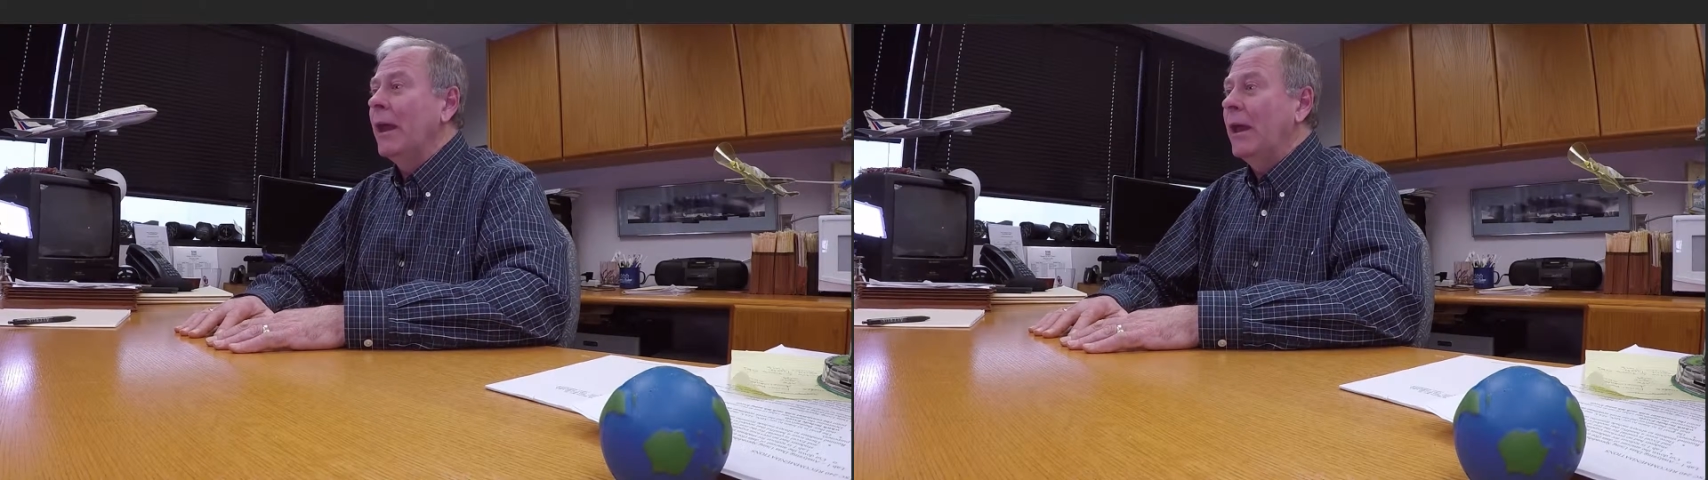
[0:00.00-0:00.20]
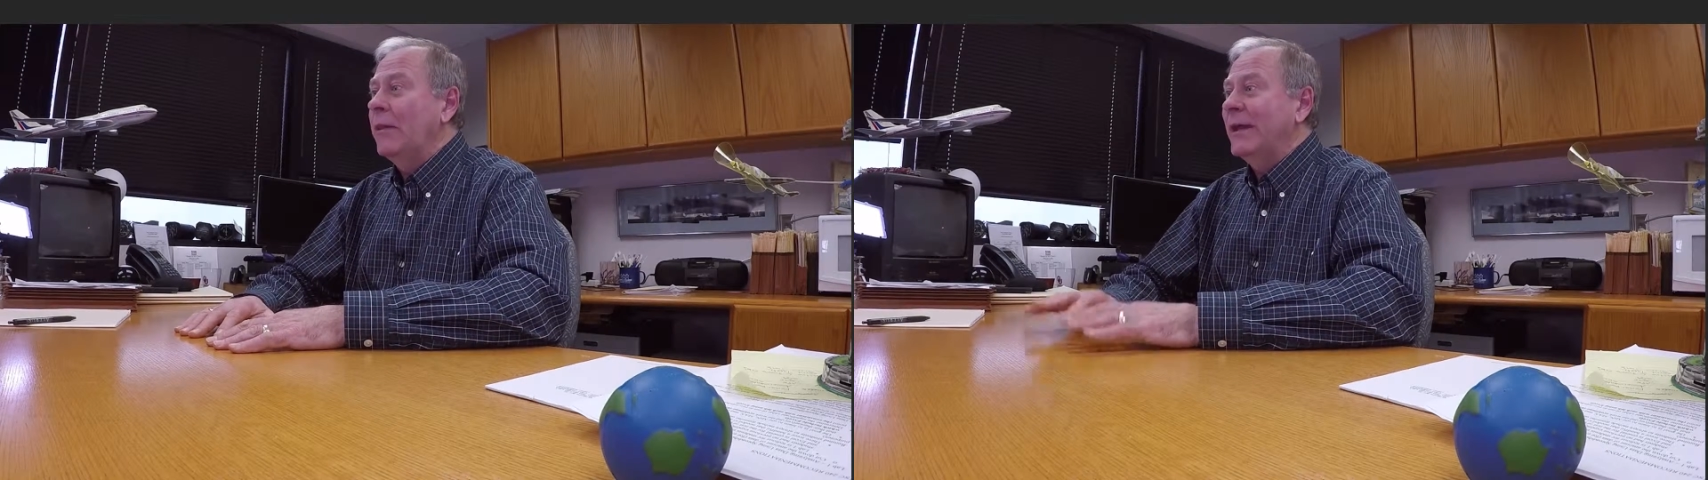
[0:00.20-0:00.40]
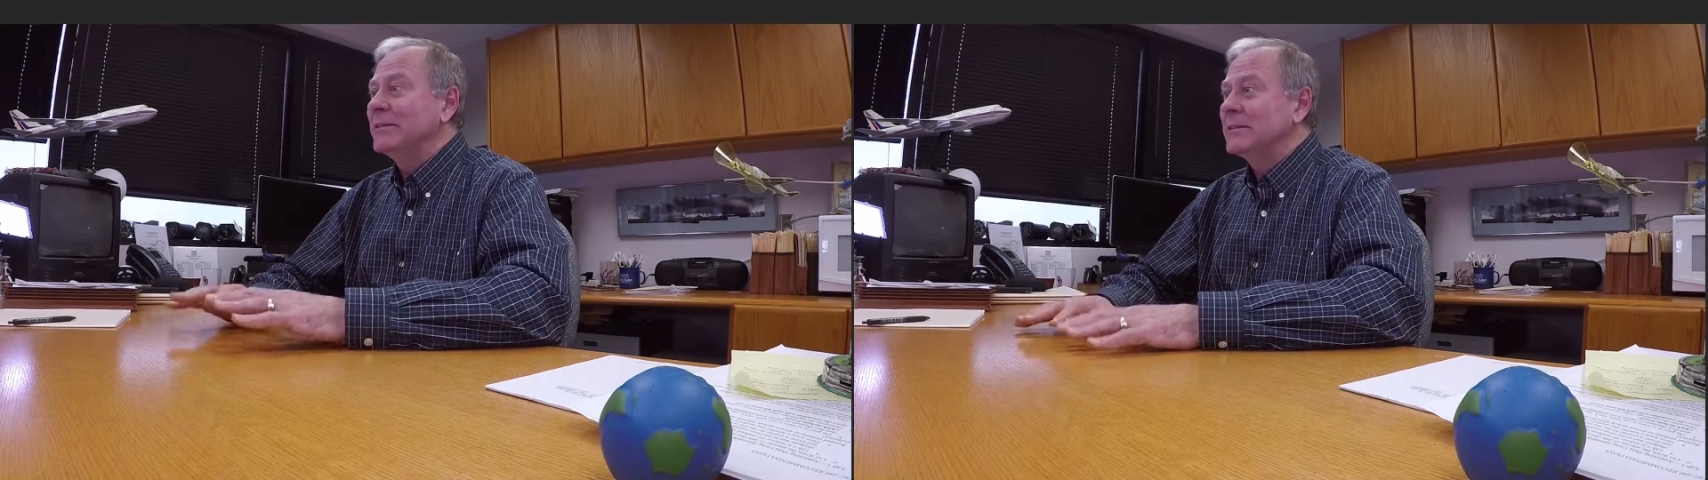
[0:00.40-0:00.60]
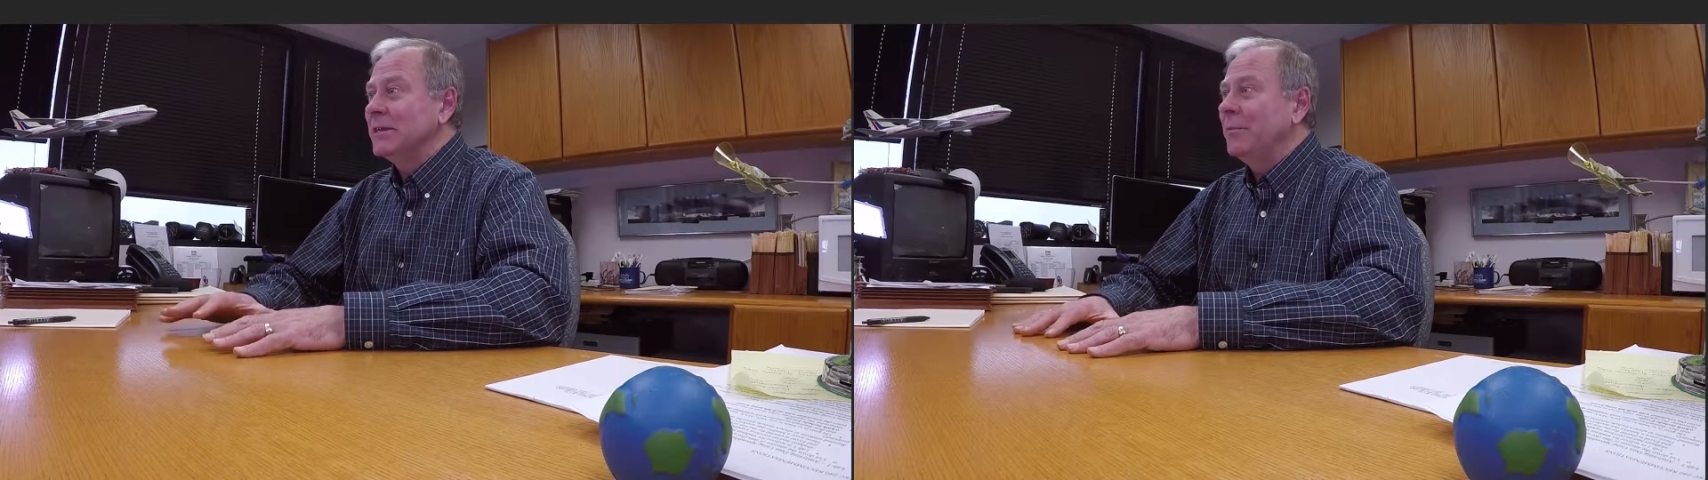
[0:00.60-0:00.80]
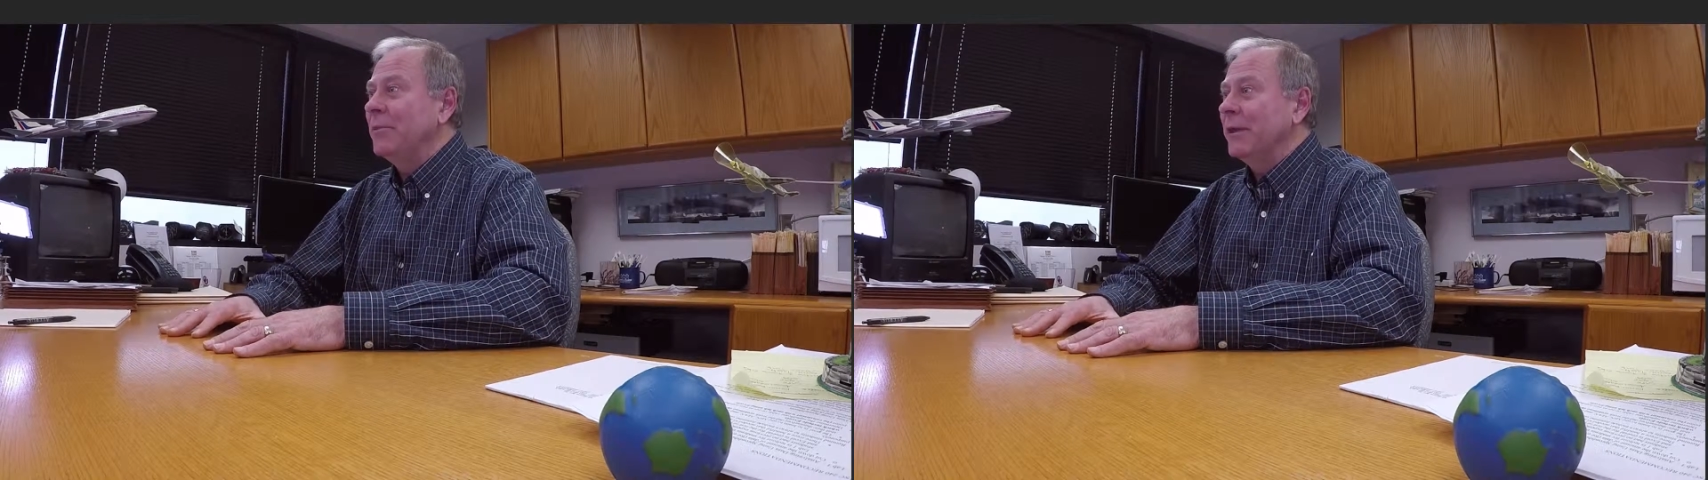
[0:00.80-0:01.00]
and that's
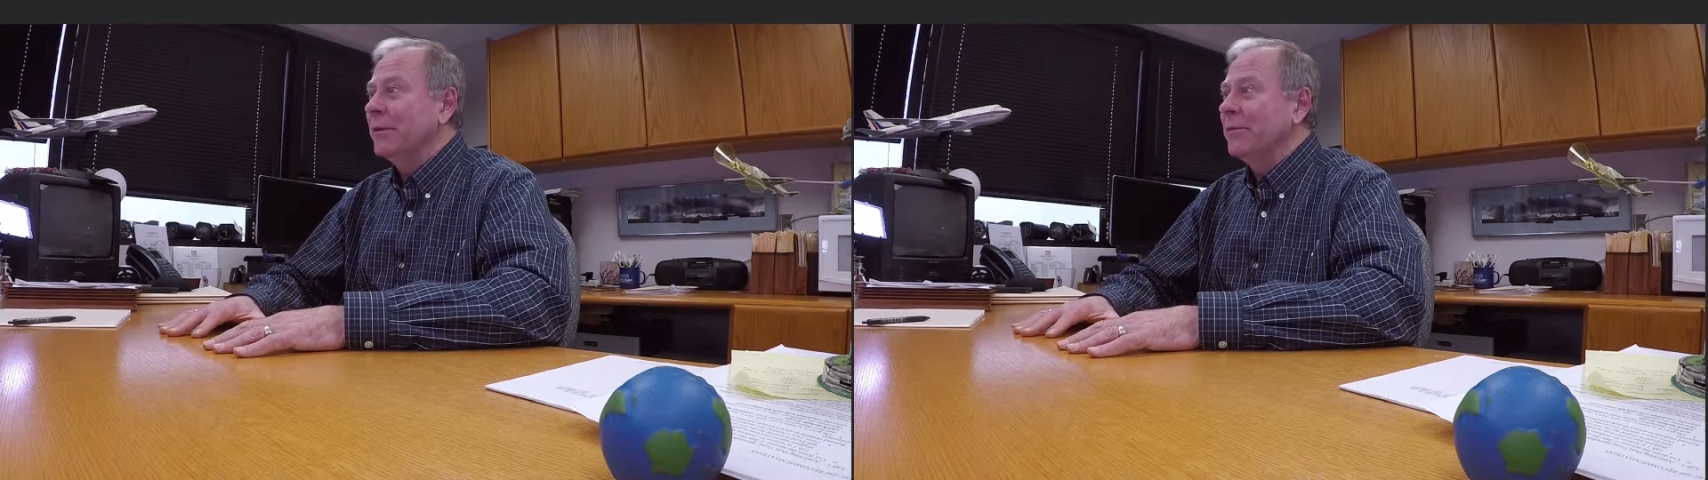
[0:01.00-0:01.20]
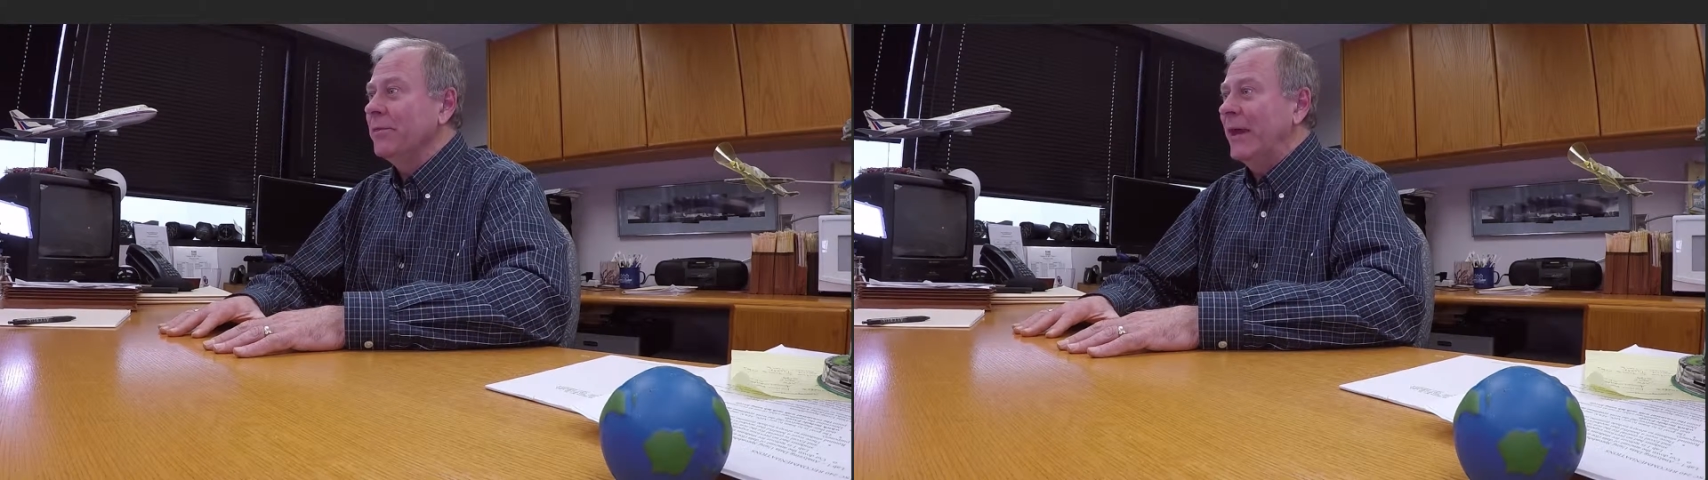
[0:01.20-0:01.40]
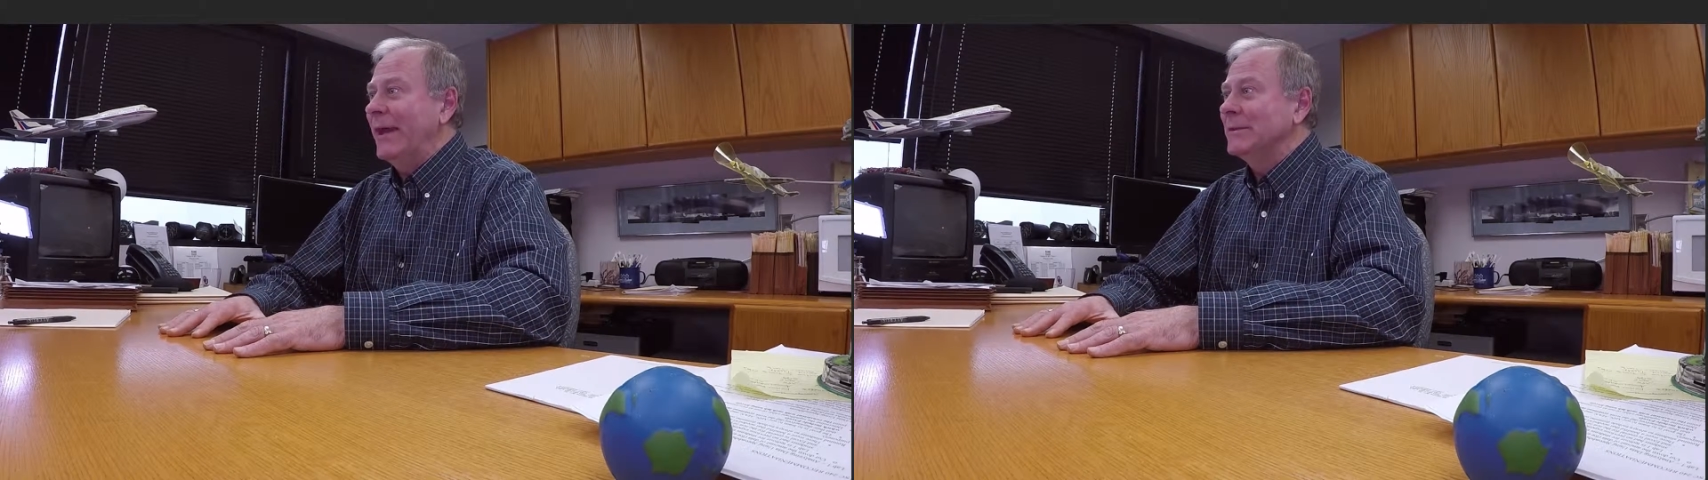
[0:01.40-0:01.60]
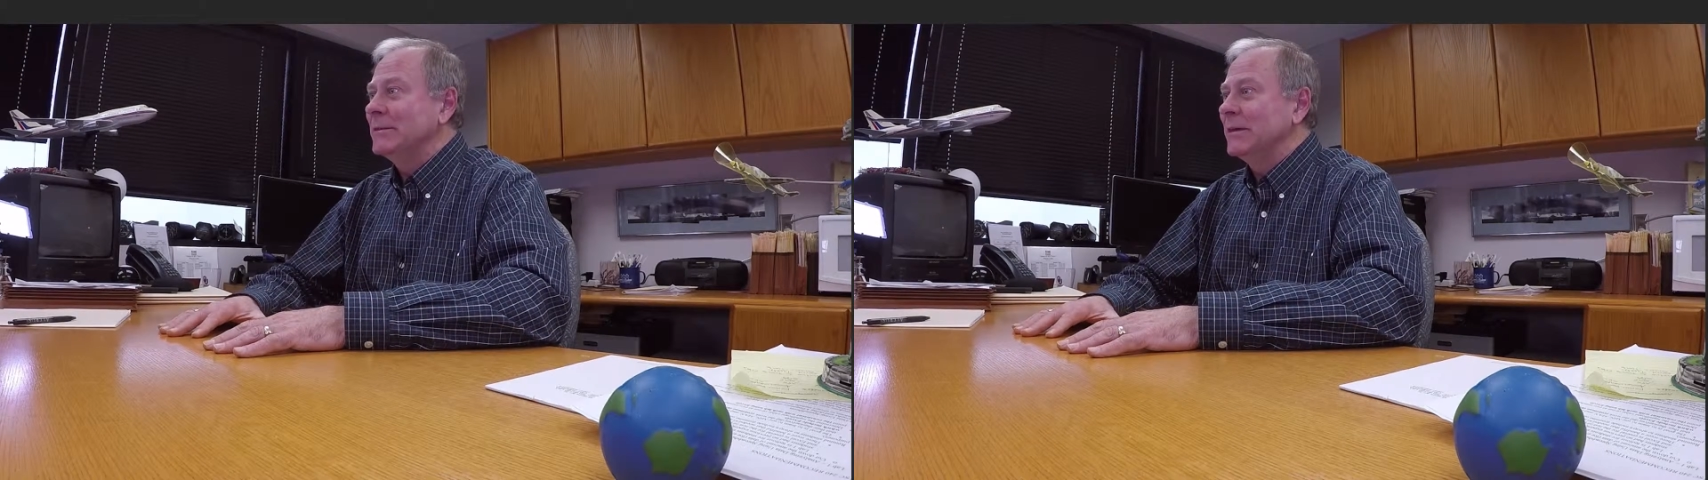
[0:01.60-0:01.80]
something that